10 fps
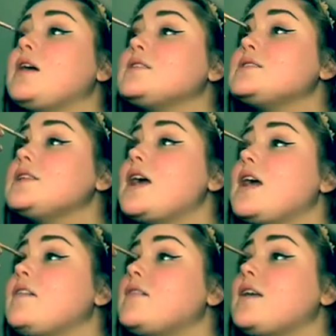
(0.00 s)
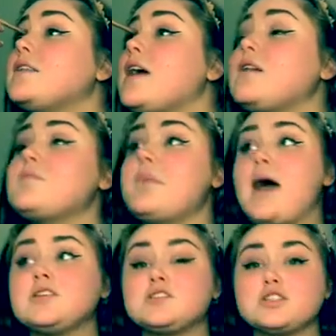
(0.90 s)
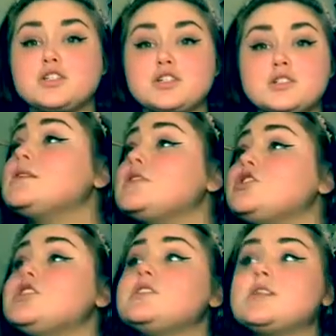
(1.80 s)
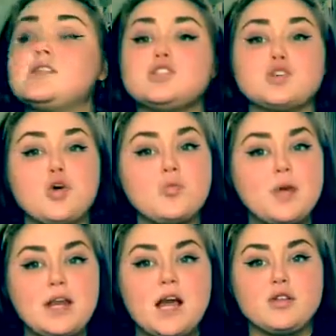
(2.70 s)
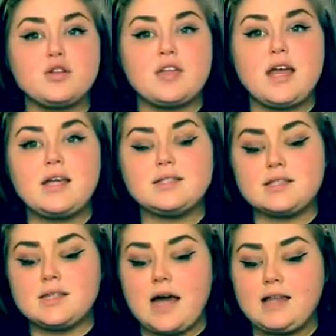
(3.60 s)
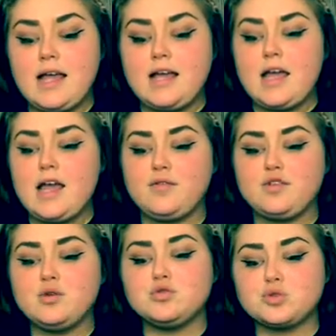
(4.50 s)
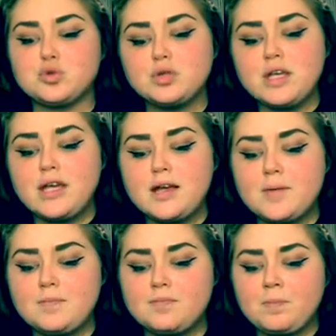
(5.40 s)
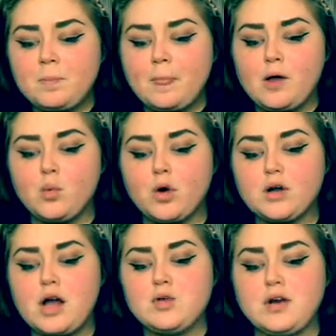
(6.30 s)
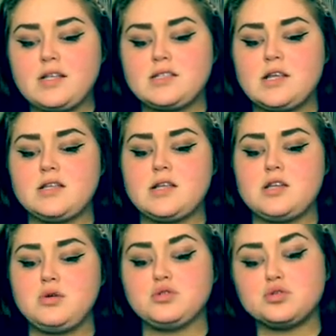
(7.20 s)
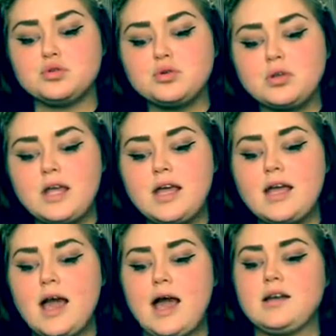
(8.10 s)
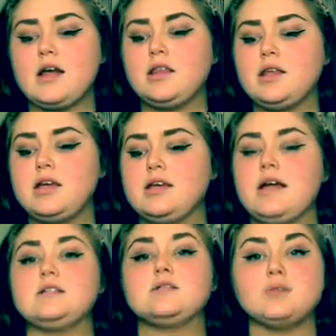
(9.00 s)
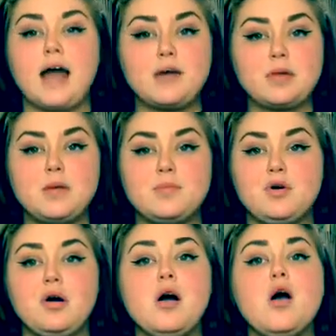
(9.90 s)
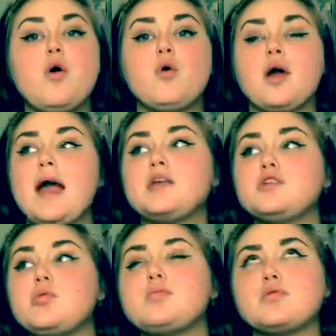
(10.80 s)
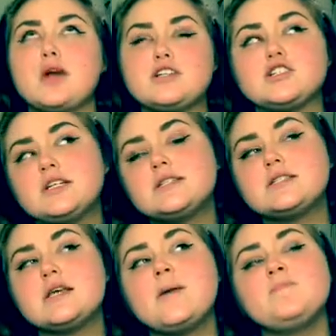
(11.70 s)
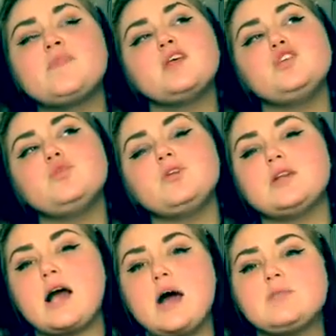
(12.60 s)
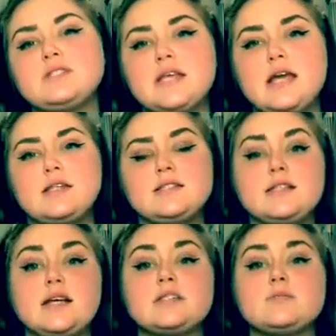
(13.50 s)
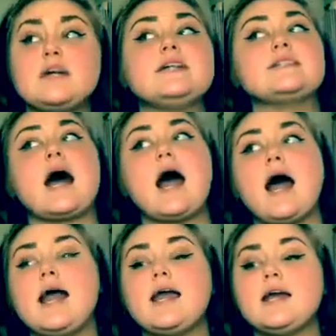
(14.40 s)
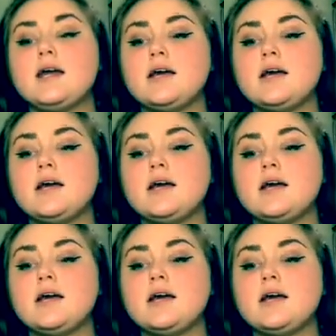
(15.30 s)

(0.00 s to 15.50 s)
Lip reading: a slave and like masters. She said so many other things that like if you truly were not racist and you truly had nothing against black people or had no prejudice, you would not be saying these things. Because I